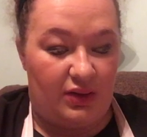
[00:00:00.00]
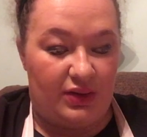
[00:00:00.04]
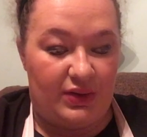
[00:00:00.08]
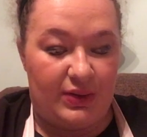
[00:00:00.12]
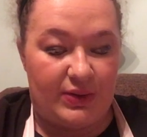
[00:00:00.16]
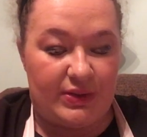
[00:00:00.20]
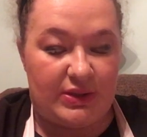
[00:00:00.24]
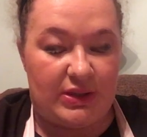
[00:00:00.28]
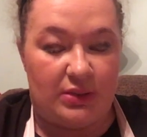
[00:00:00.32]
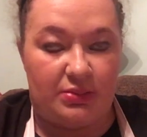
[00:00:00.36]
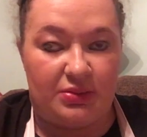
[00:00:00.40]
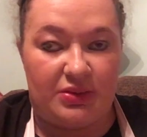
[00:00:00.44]

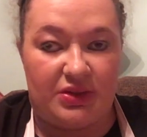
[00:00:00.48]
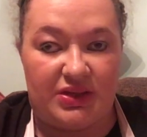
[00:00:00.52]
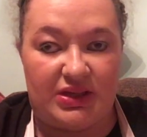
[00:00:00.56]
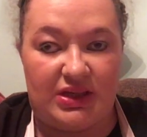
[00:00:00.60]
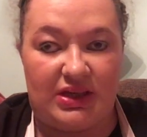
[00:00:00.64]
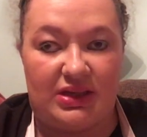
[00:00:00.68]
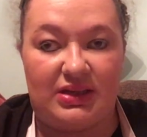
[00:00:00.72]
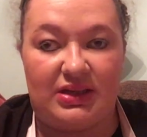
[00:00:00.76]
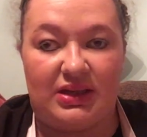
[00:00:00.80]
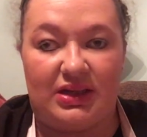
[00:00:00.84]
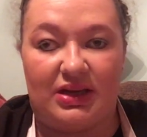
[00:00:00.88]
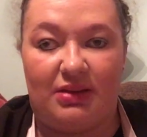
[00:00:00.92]
YouTube to
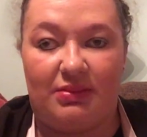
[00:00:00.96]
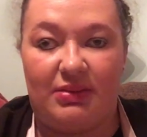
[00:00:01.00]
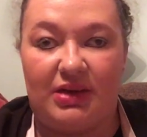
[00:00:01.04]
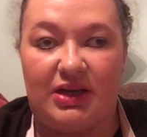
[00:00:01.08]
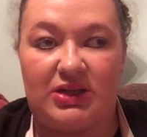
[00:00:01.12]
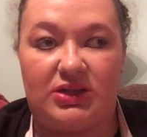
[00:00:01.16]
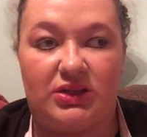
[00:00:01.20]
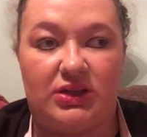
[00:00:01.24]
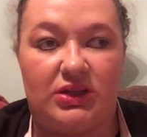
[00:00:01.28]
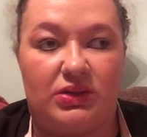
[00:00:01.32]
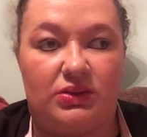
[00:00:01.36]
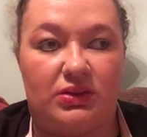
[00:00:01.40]
think that I'm
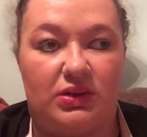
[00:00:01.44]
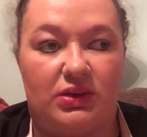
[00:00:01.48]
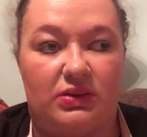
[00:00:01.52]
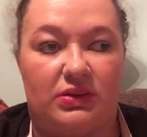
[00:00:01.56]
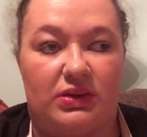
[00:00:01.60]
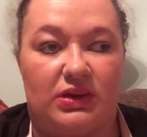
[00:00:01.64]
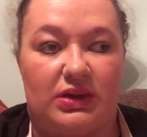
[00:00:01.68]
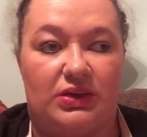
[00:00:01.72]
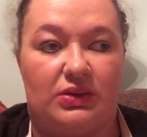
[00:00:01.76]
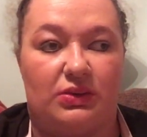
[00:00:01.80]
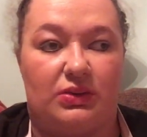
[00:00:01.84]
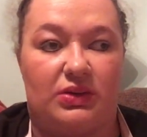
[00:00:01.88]
actually trying to
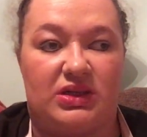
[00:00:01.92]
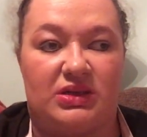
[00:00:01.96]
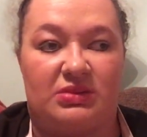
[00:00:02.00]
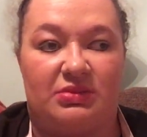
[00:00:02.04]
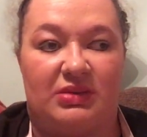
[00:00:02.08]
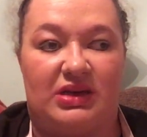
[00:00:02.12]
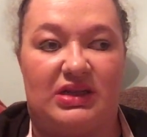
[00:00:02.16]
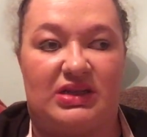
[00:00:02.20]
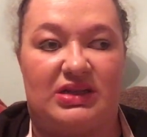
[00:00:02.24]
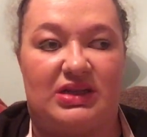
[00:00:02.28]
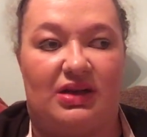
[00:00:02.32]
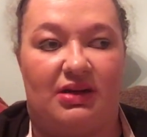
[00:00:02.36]
endorse
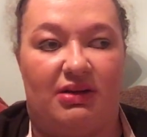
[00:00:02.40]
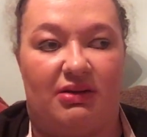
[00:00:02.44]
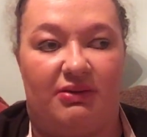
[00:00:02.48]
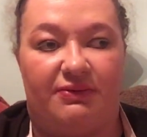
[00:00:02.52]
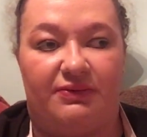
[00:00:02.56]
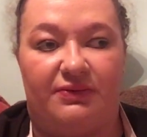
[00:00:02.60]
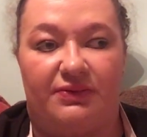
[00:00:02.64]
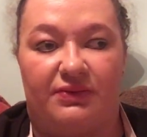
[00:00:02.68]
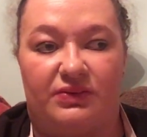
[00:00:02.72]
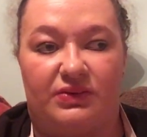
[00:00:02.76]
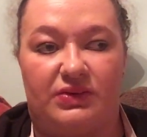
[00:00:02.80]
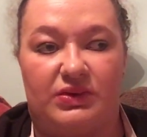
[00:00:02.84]
myself
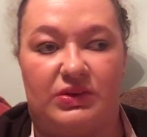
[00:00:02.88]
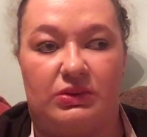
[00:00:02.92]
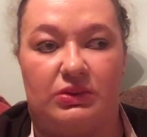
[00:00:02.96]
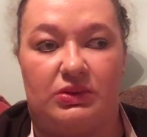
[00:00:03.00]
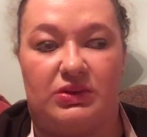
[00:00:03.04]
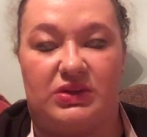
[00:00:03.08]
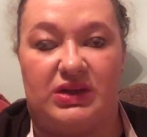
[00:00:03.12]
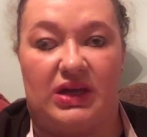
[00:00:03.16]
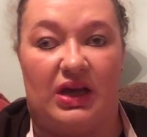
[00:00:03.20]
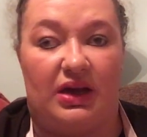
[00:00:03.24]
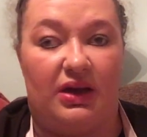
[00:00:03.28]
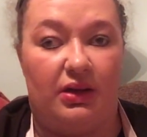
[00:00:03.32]
to
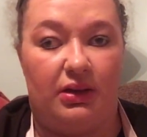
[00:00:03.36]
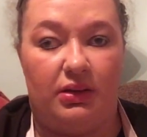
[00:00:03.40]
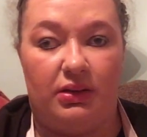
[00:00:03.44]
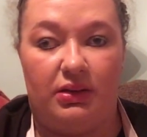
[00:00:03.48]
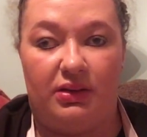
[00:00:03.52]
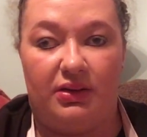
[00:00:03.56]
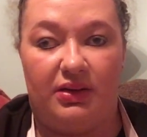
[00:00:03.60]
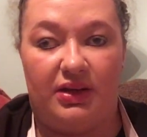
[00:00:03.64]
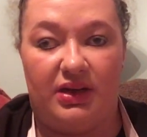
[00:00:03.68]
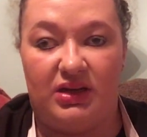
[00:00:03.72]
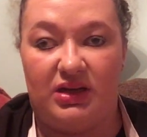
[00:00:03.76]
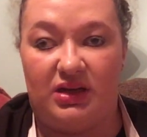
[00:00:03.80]
sell
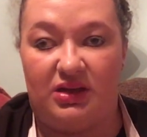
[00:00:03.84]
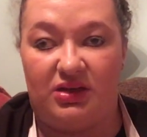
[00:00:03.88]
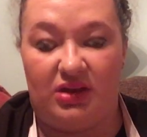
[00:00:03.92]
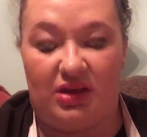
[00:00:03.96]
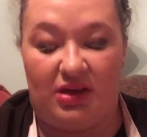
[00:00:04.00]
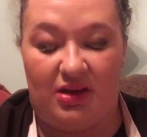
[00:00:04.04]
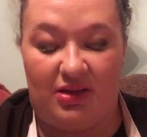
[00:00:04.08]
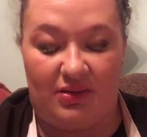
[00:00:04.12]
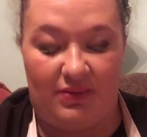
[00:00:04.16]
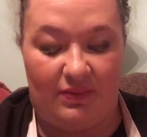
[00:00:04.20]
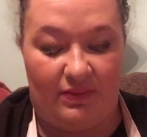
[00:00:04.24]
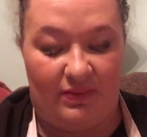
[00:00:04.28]

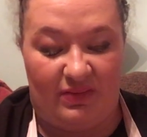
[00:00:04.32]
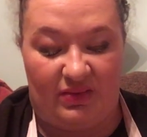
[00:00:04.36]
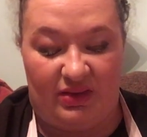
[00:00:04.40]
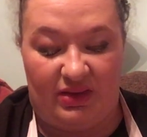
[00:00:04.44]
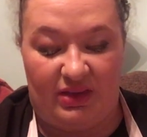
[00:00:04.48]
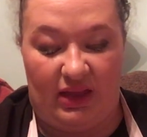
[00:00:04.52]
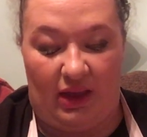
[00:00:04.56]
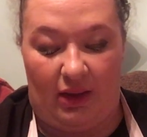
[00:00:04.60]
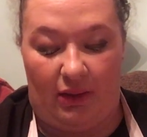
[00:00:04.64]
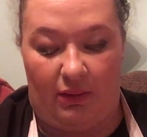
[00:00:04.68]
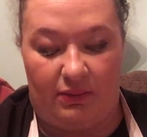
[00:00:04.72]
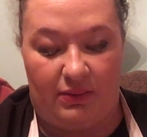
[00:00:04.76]
anything.
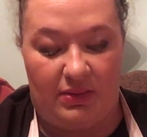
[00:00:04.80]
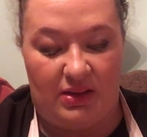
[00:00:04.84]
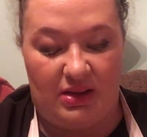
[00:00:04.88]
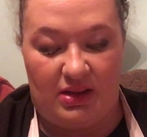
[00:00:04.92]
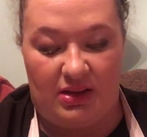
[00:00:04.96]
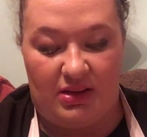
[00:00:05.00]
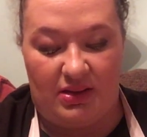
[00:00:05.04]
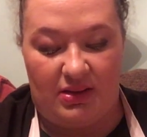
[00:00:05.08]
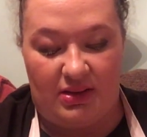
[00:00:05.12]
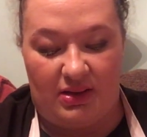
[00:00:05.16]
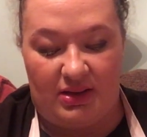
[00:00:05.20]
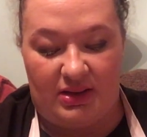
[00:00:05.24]
No,
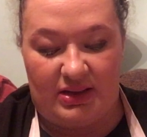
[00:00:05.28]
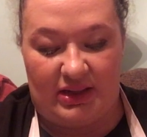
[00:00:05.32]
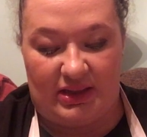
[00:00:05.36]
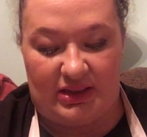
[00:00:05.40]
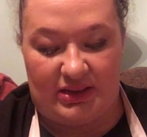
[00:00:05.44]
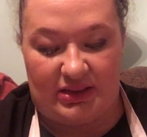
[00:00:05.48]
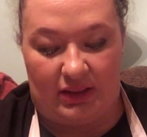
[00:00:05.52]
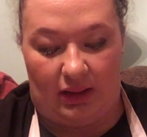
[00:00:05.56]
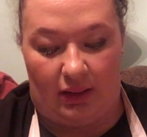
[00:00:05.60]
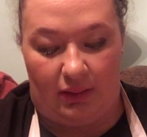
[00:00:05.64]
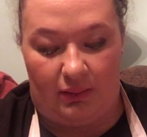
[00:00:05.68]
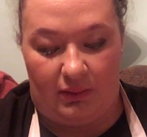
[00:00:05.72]

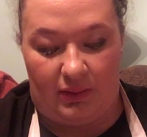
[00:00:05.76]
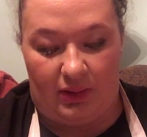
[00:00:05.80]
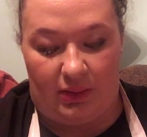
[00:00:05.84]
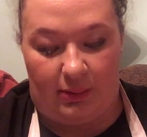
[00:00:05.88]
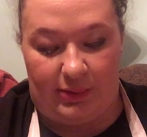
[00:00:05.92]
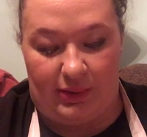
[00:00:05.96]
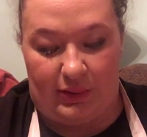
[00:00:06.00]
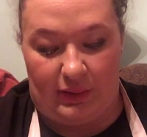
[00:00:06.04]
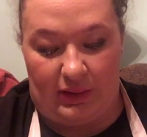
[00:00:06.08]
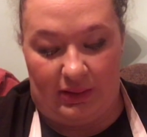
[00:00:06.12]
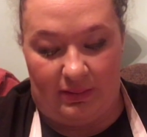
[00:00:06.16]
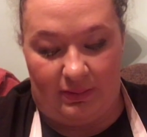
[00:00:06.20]
that's not what I'm
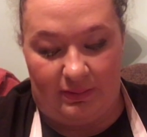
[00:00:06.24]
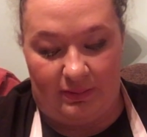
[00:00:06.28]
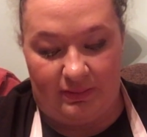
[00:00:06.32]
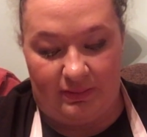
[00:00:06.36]
doing.